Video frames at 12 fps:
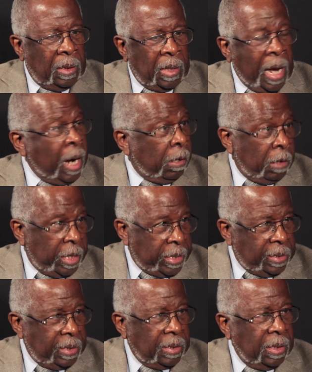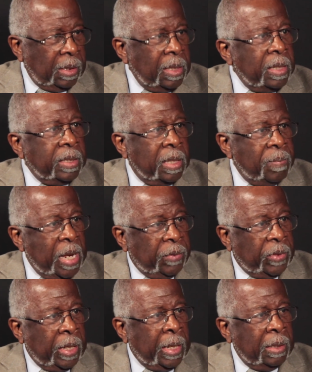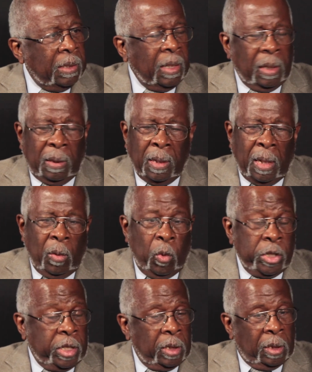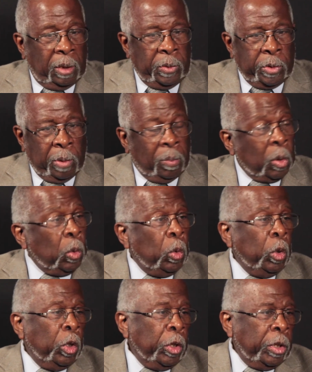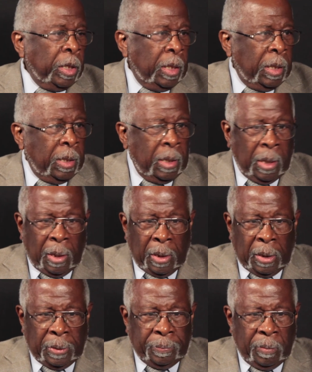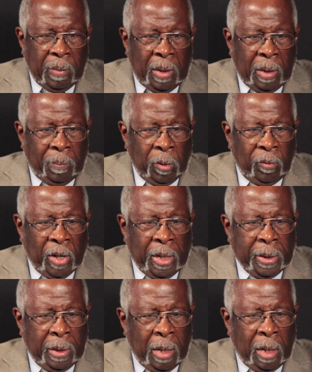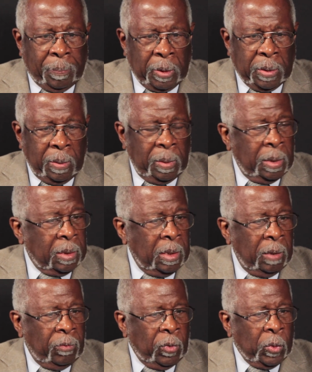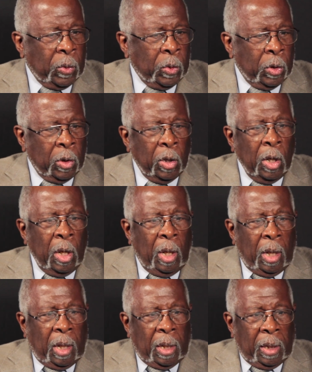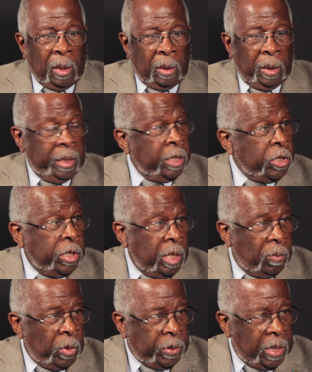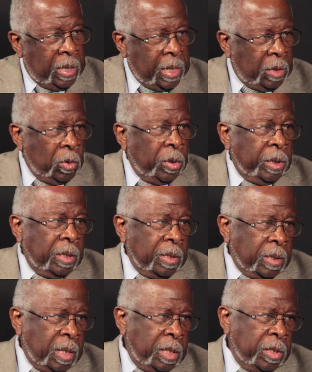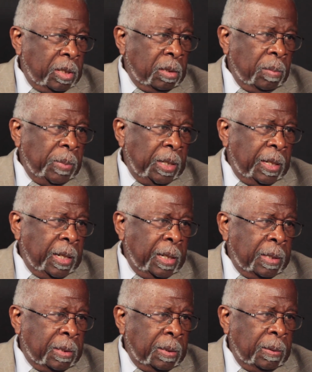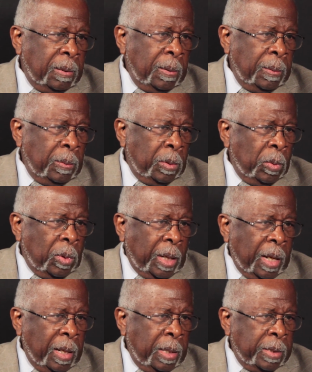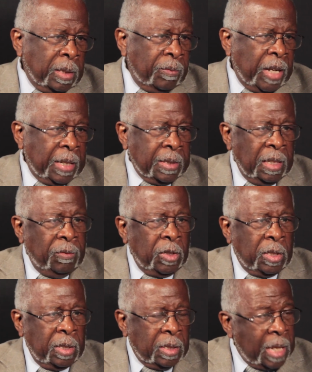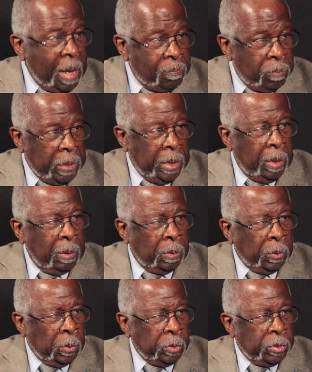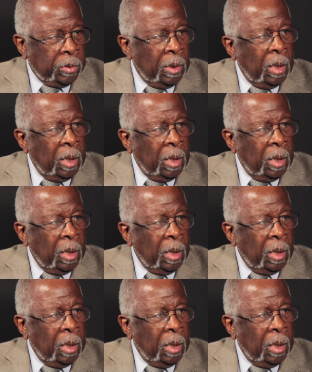IRS, submit that, which includes a board, and provide an opportunity for leadership within that organization to begin to do the kinds of activities that builds